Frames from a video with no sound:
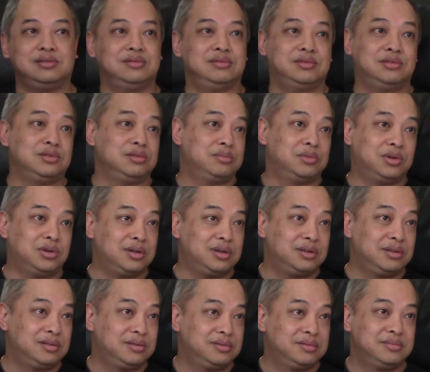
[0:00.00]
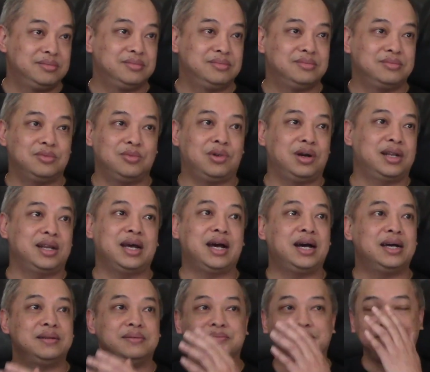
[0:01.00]
2 more. Why
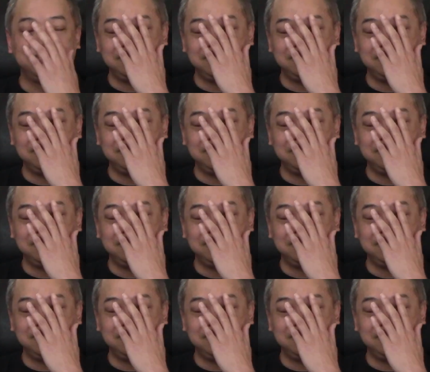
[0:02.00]
not?